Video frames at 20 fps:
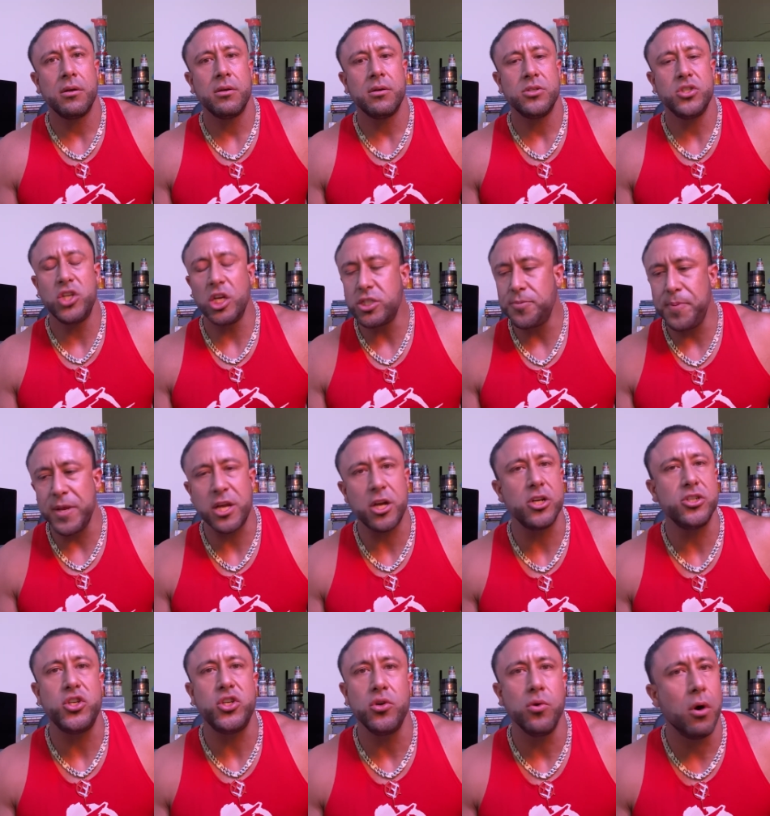just
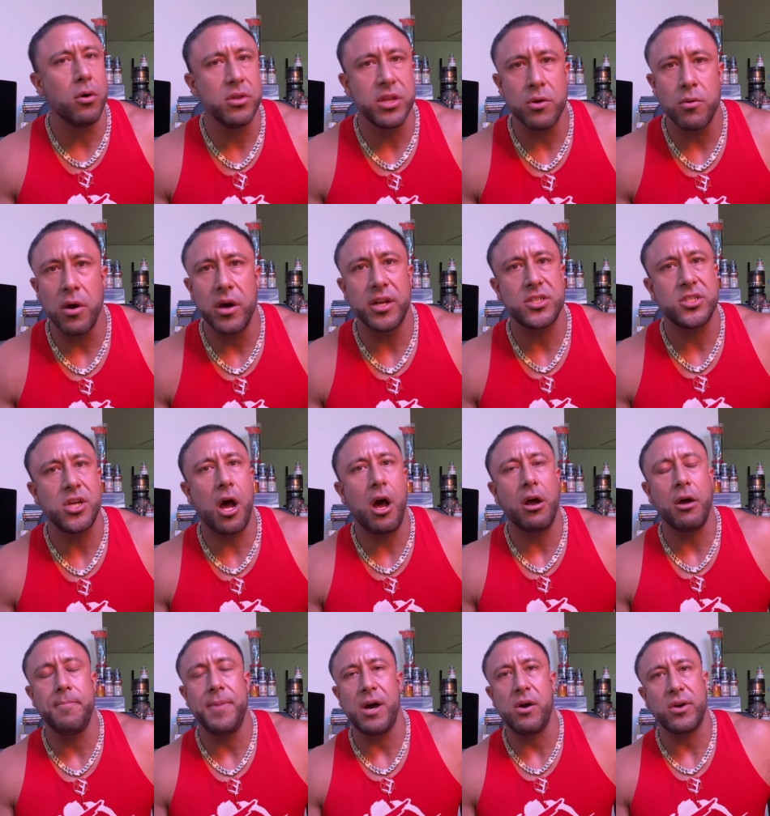because you only want to talk
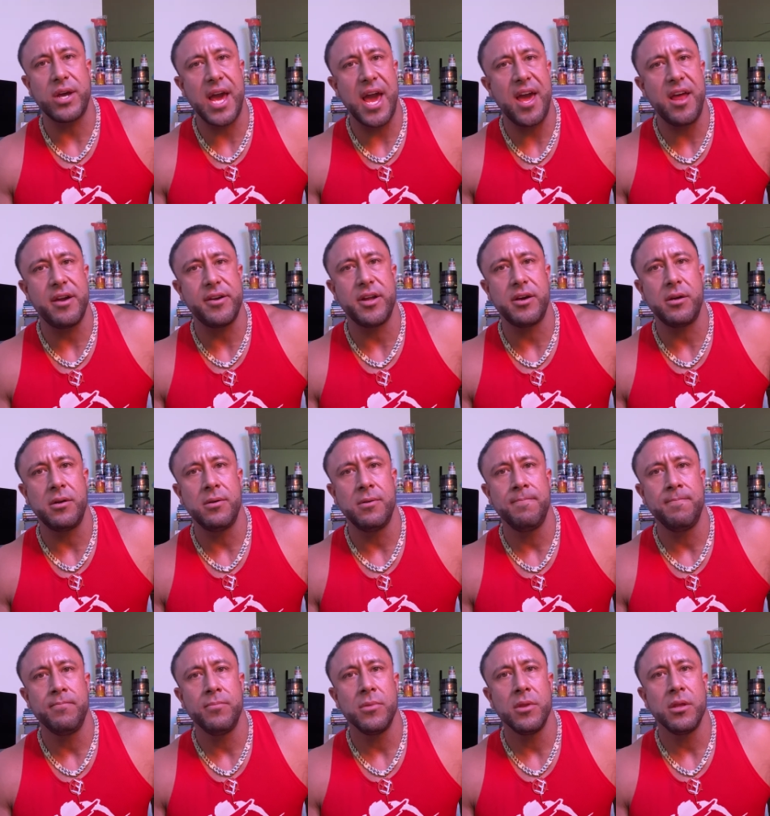about Canada.
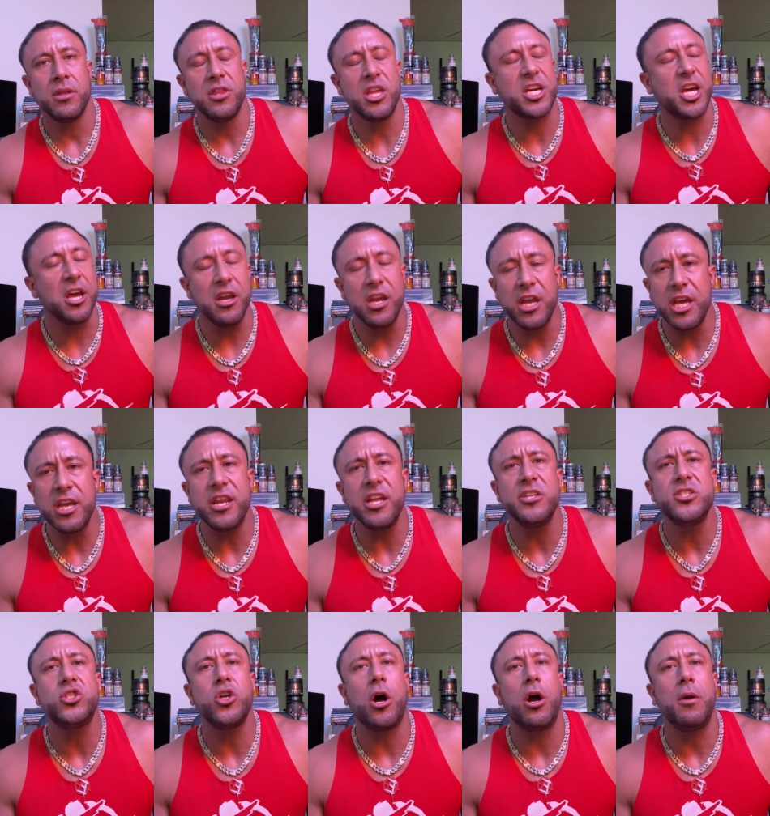The
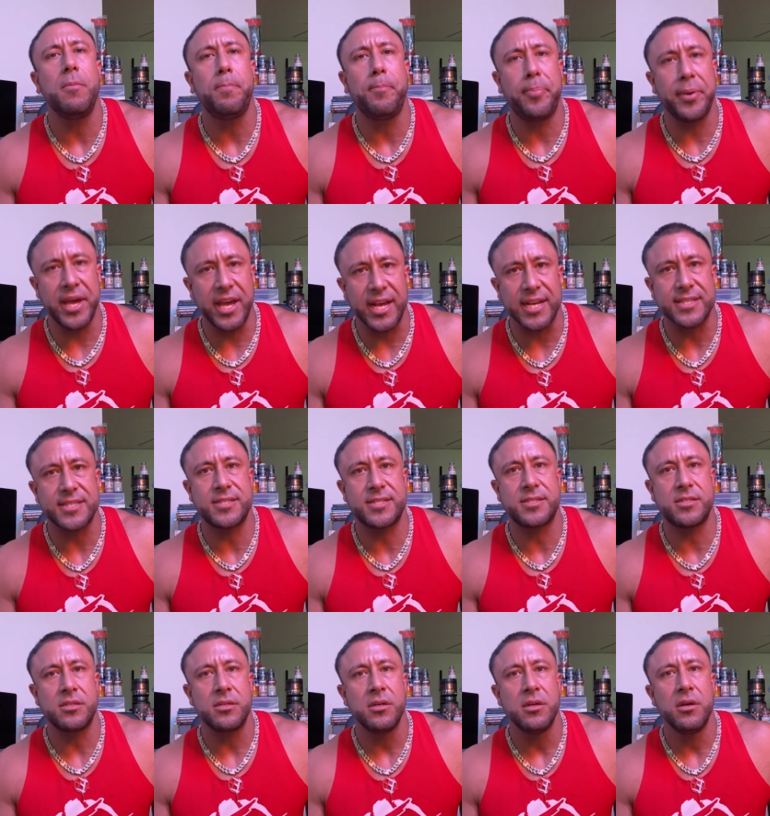Canadians are
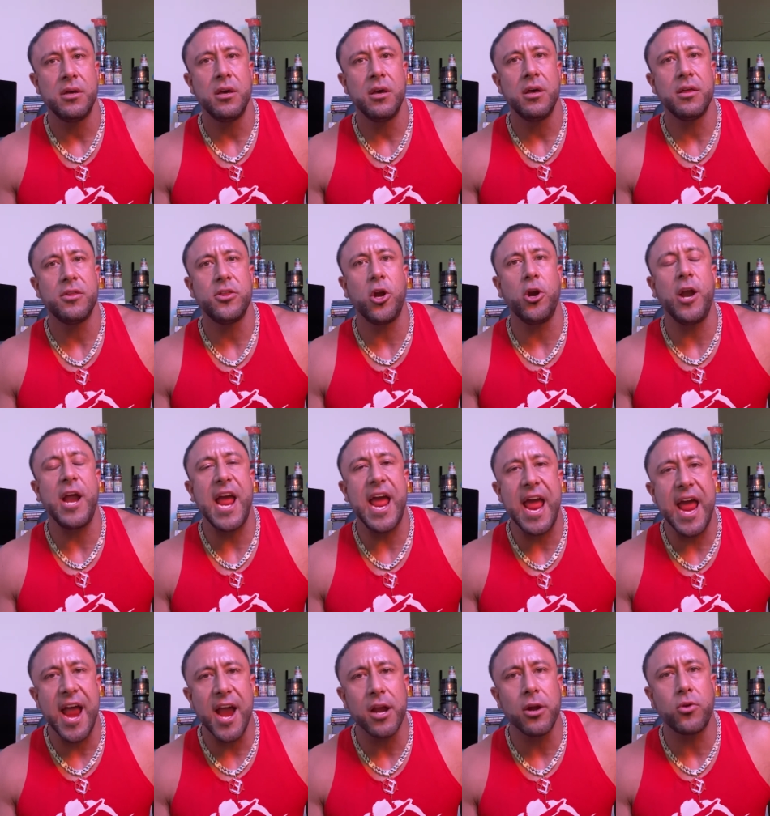pissed. They're
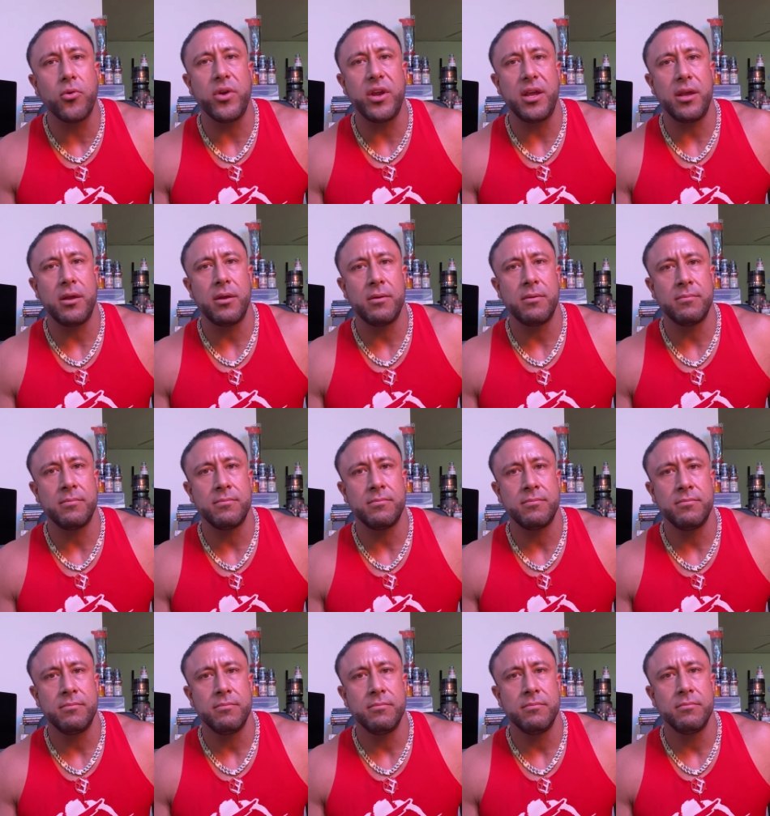angry.
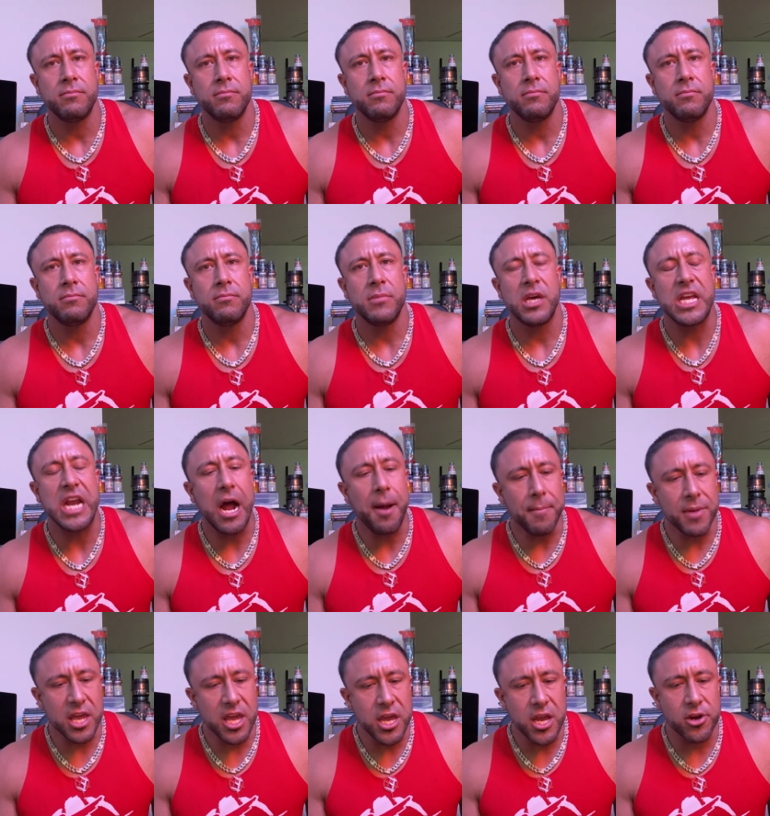And I'm
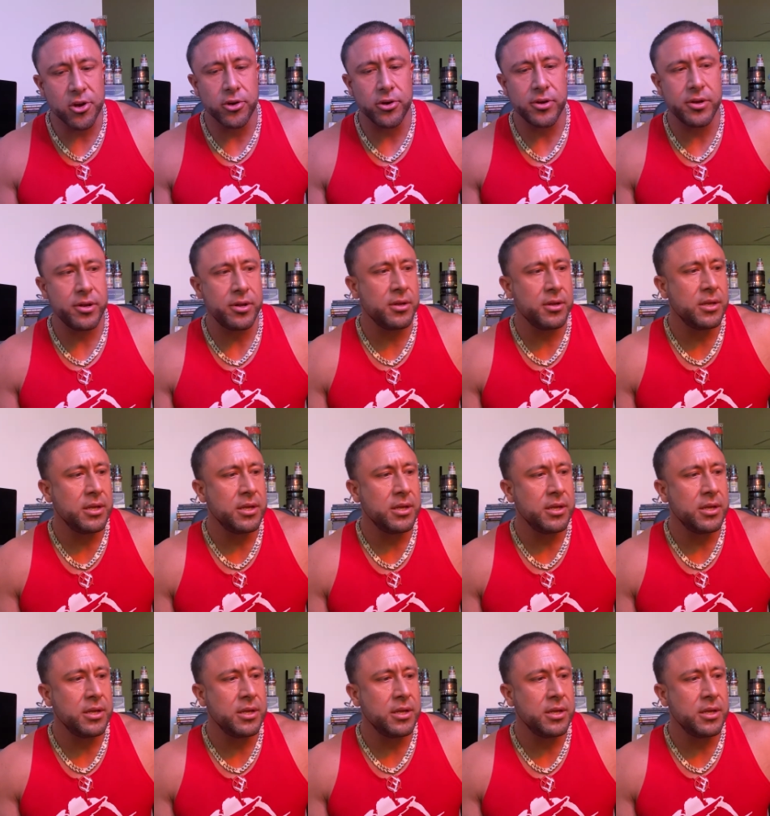eager.